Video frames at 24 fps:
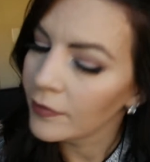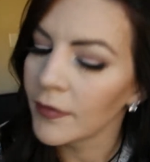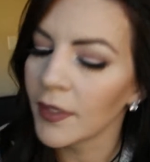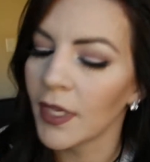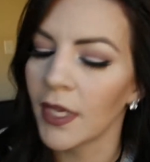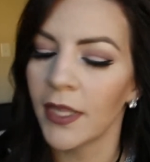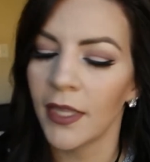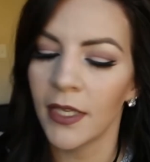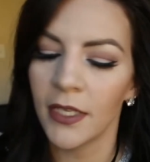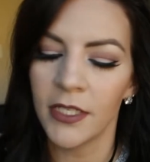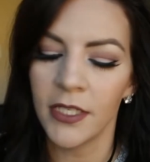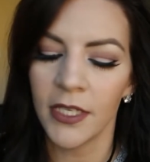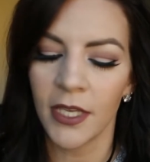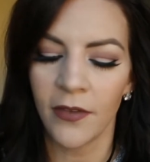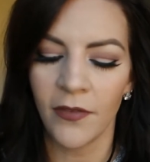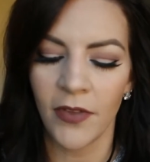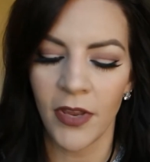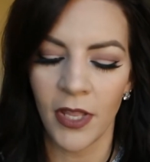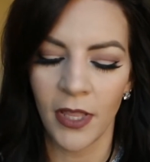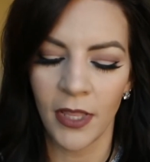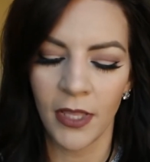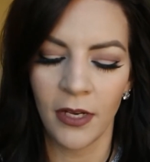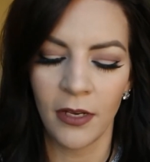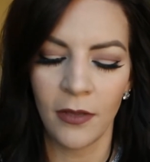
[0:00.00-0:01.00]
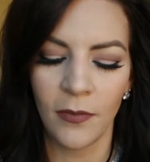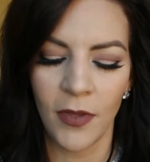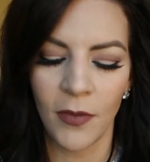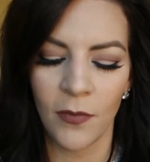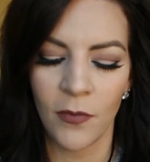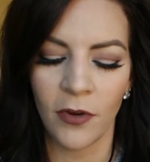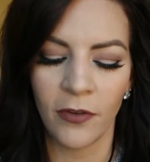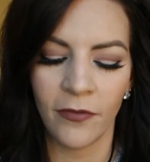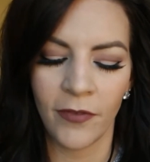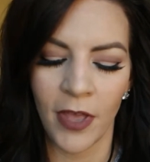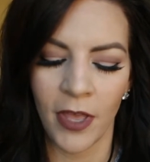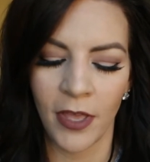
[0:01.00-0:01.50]
And then to give it a little bit
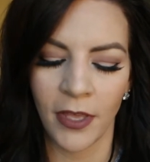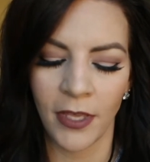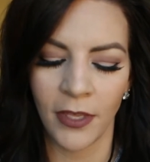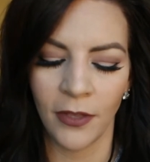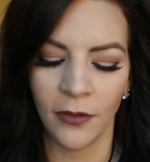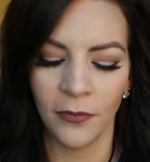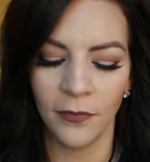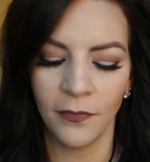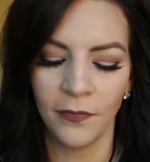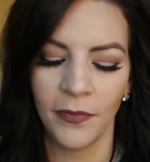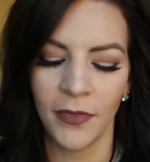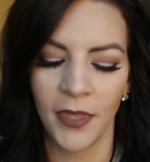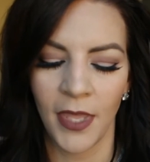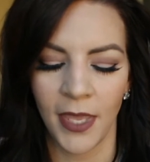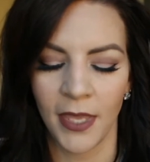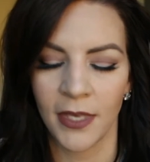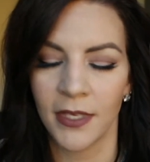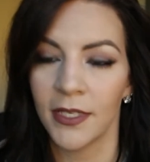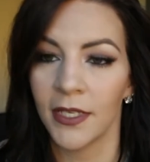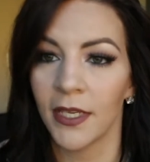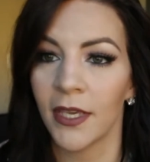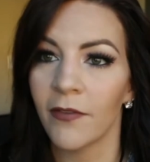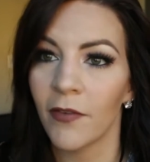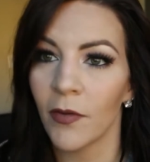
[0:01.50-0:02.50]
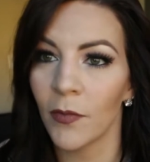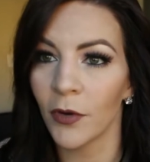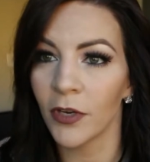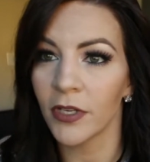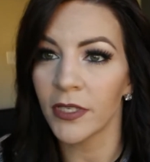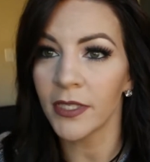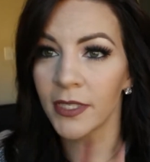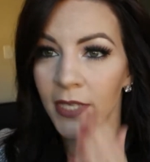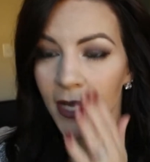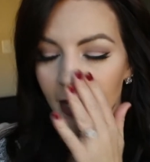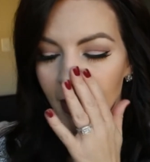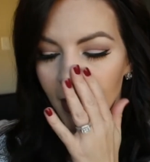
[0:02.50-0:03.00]
more volume and to give it more
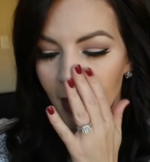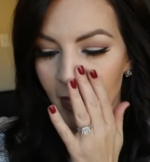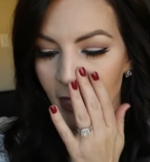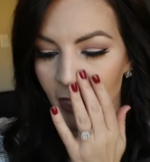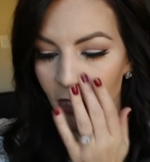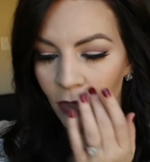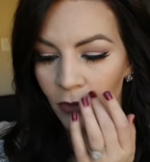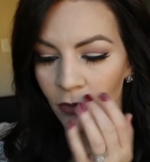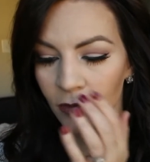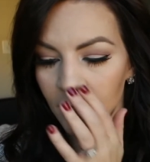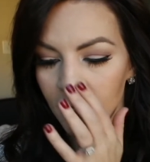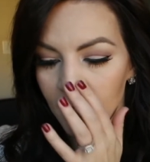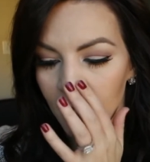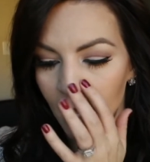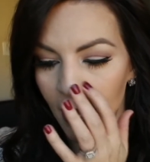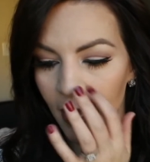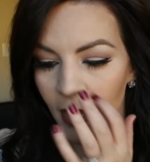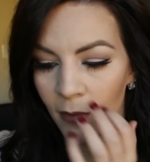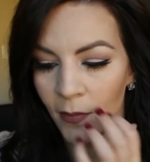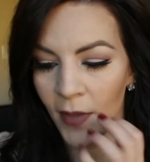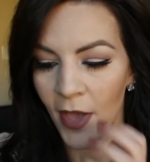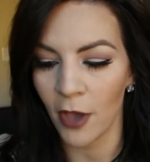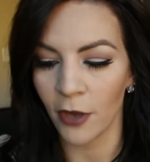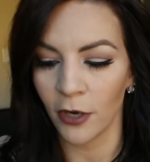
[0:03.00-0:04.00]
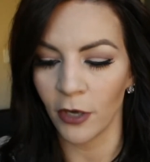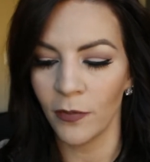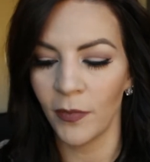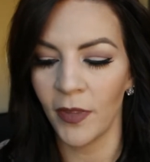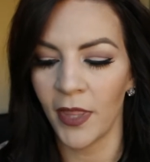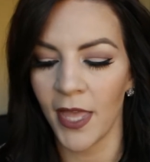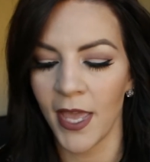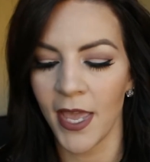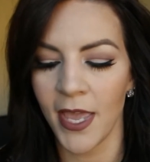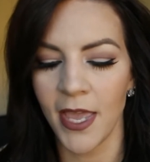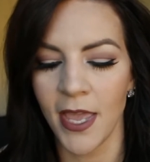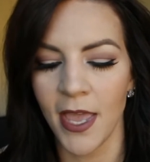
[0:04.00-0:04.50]
stick, I use the Powder
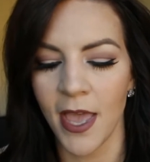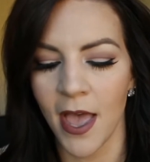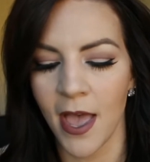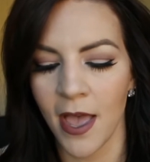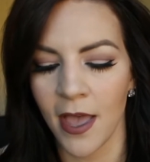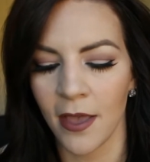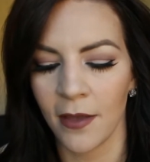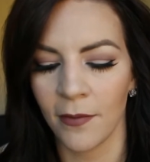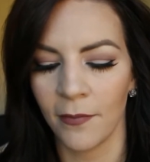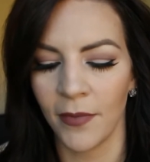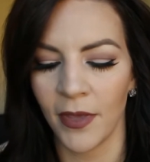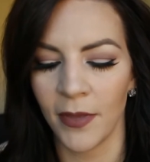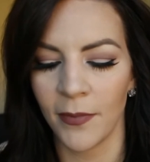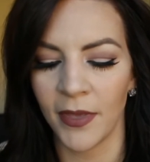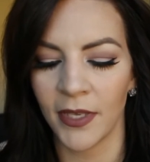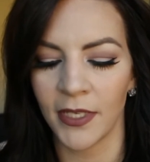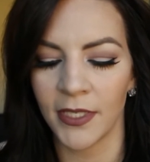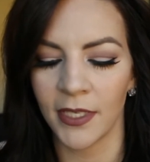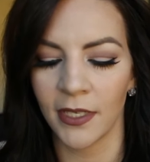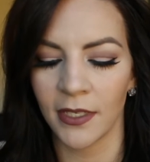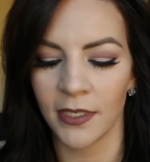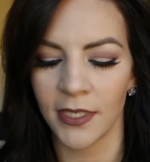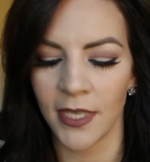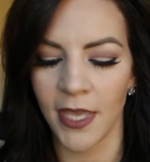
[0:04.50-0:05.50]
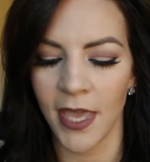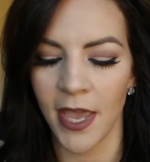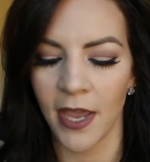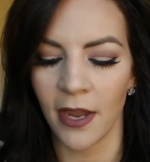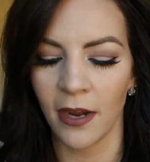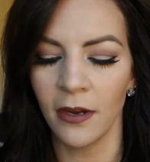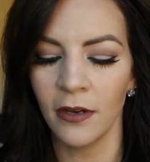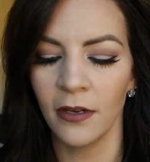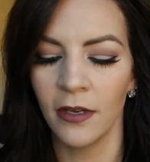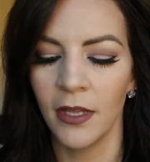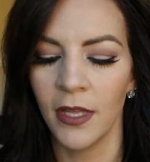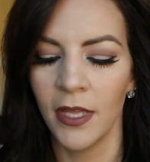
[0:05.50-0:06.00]
Play by Big Sexy
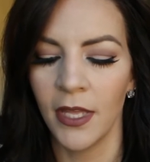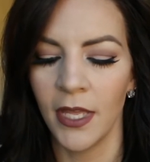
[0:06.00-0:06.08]
Hair.